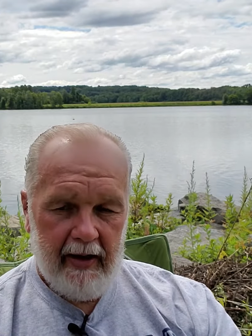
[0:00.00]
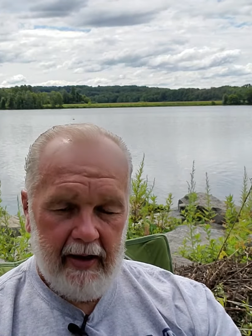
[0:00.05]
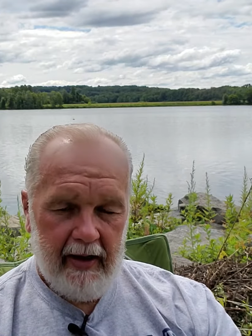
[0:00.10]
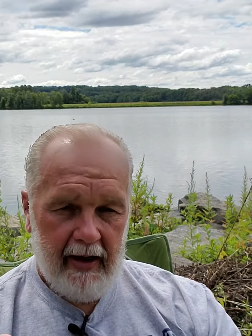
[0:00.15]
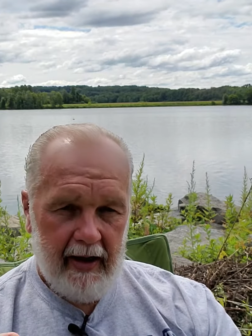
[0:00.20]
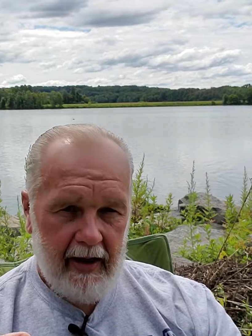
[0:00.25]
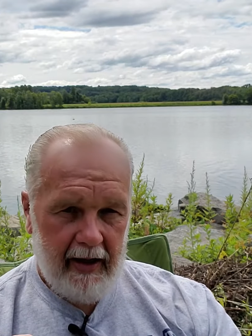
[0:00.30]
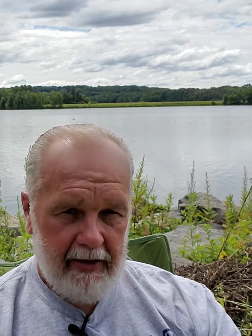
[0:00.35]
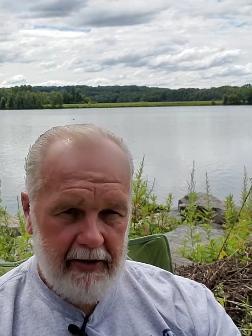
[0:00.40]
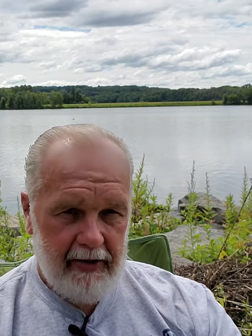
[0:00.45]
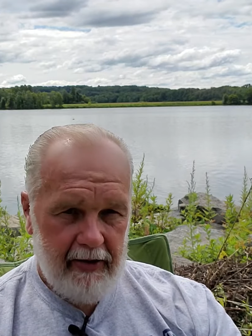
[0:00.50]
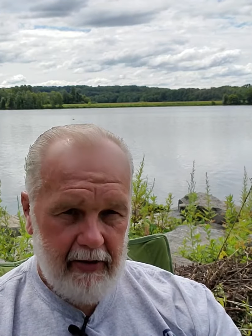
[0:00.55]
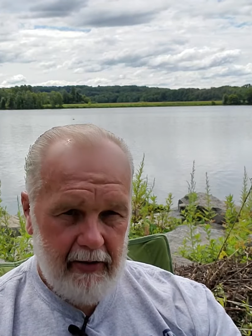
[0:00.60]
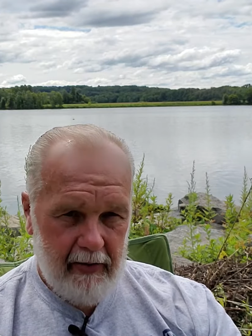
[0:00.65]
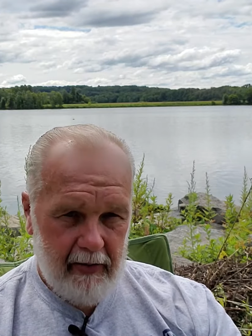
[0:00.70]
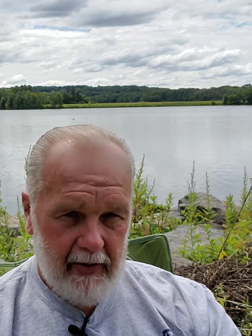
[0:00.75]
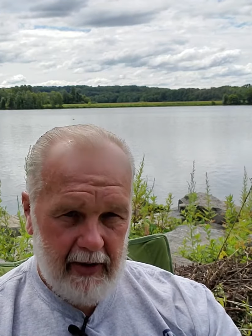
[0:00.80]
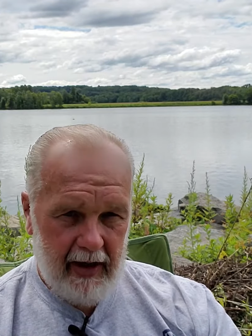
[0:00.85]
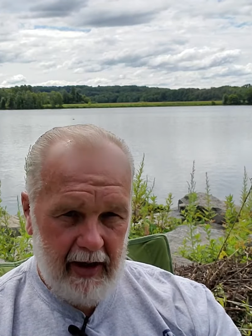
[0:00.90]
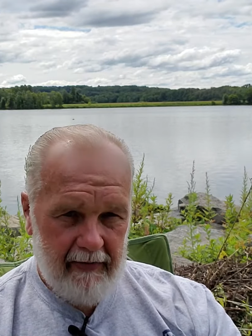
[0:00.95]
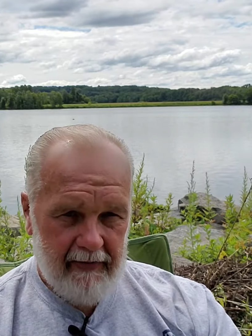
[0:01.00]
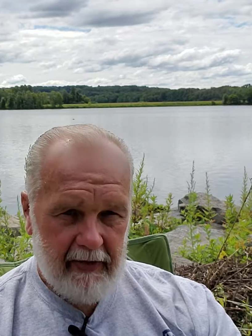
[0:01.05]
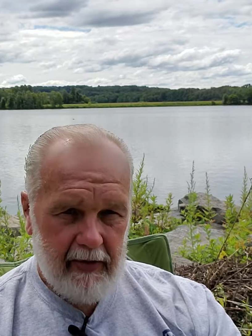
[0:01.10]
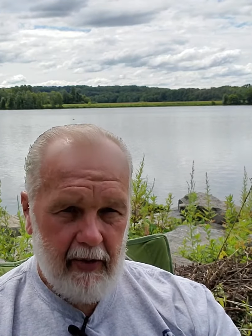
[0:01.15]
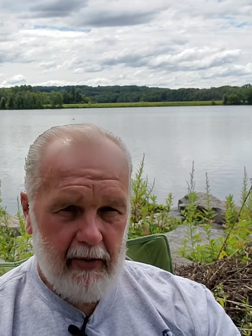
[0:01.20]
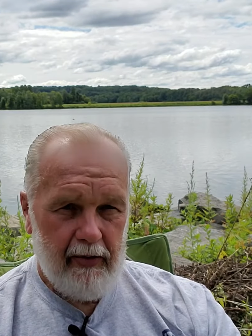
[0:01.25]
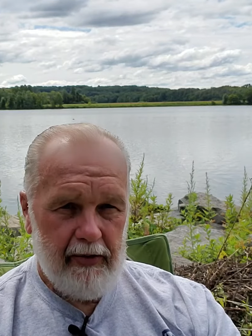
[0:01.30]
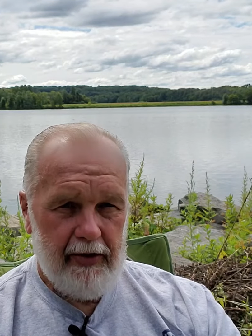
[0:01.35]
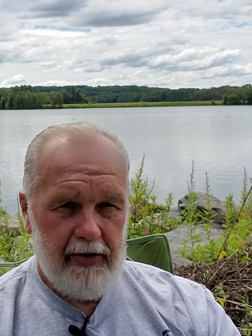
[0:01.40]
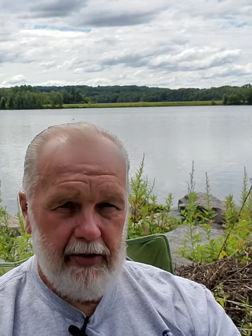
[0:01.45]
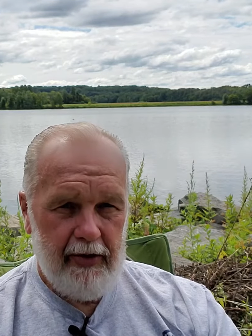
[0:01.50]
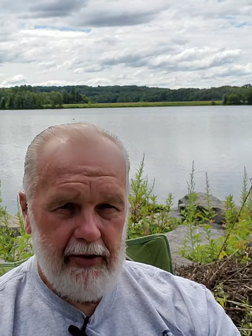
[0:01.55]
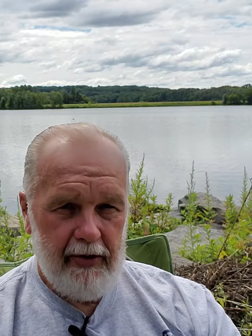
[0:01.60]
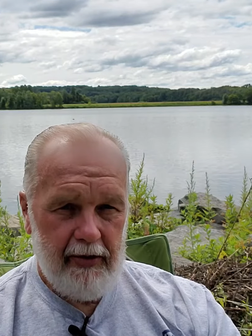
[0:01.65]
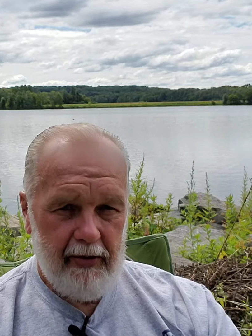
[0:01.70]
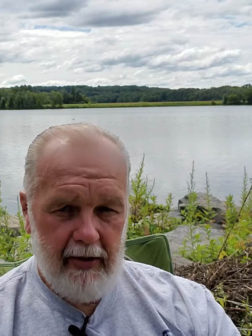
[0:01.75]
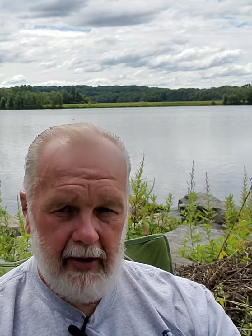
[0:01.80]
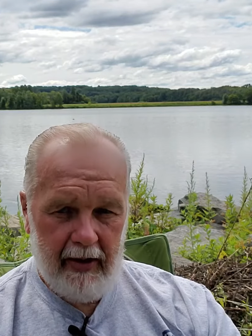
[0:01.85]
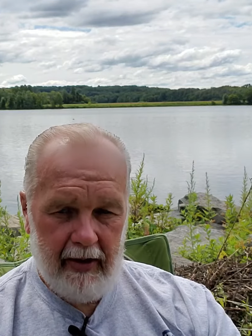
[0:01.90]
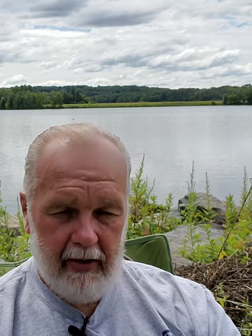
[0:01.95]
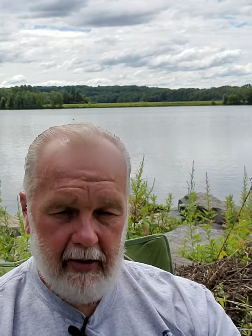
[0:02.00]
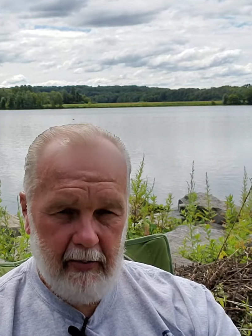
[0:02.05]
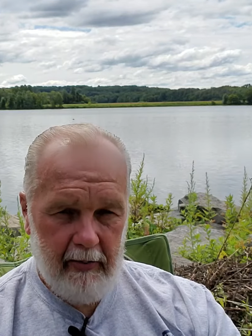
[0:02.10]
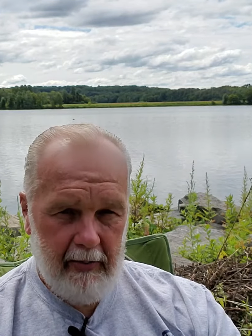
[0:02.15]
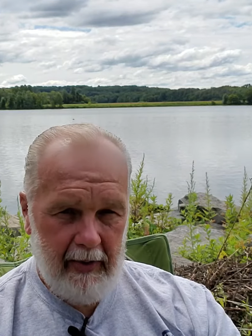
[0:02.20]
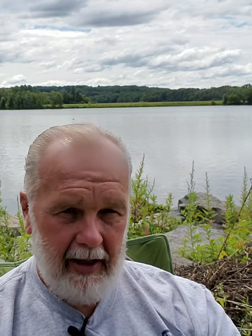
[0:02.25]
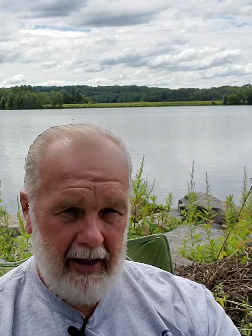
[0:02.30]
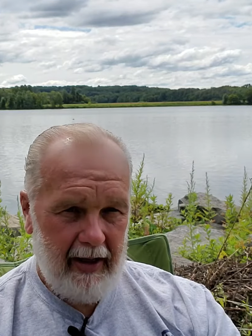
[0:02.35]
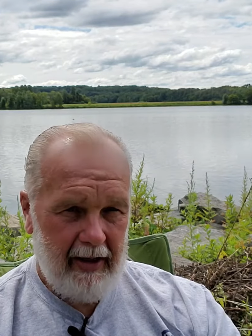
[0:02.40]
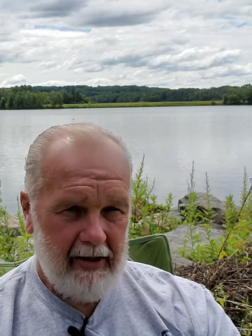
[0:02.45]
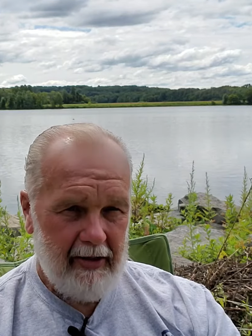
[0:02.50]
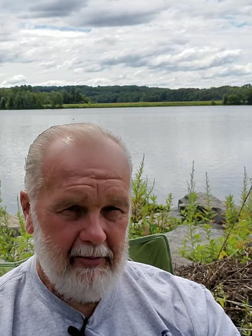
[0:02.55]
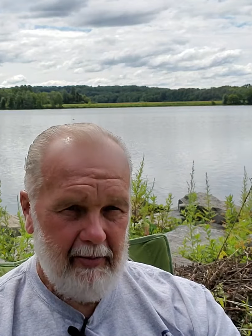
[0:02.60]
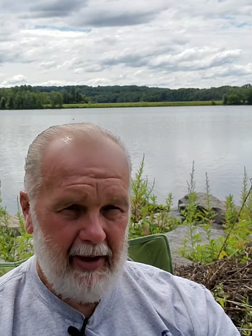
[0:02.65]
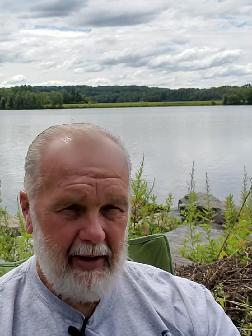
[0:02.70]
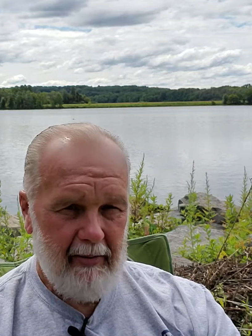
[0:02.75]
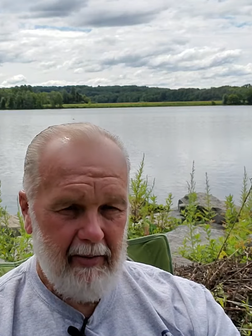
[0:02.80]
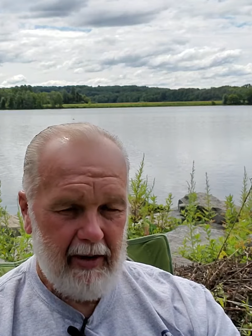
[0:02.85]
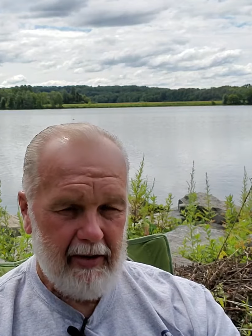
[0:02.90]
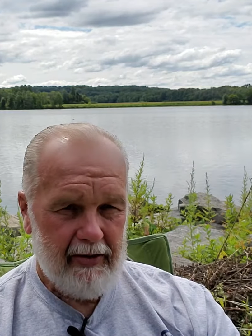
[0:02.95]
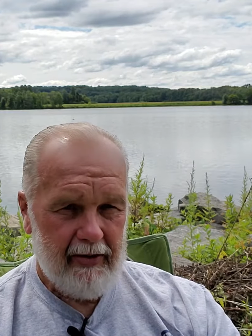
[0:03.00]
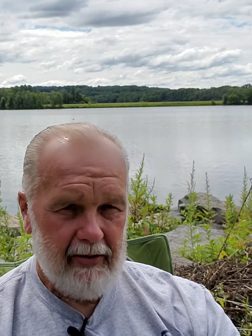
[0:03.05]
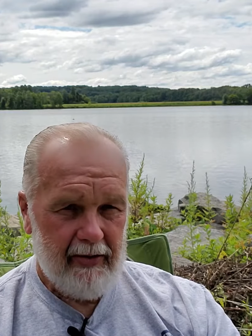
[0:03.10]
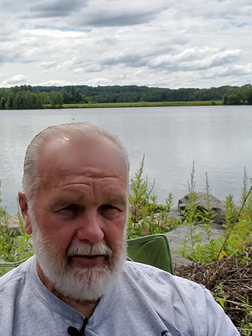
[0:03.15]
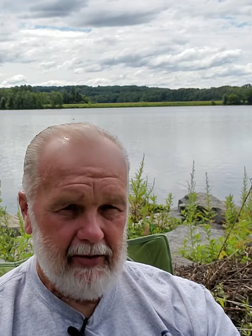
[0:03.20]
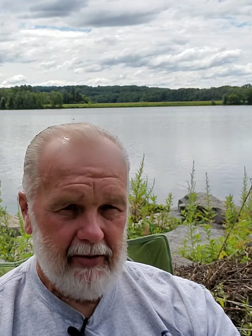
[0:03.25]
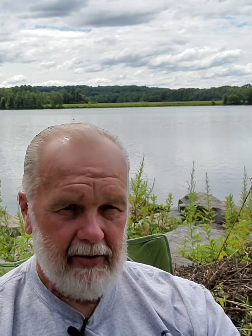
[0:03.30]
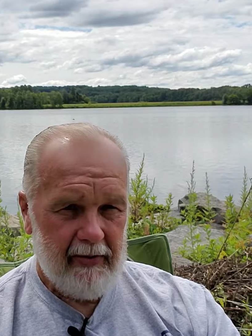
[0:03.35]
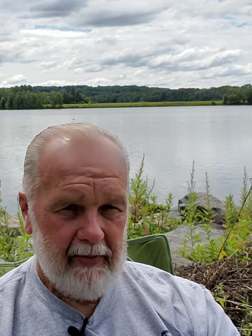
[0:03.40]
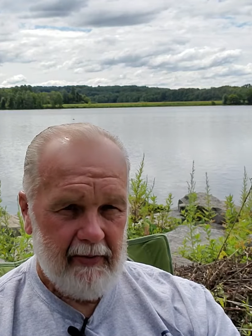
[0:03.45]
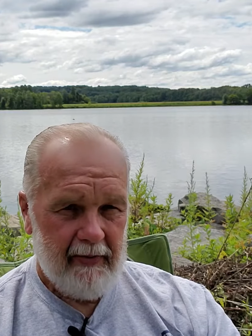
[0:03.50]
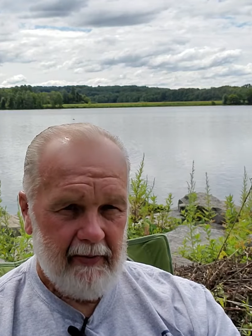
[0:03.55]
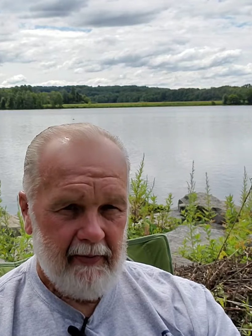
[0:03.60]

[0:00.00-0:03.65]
I do what I've told you to do. I command my muscles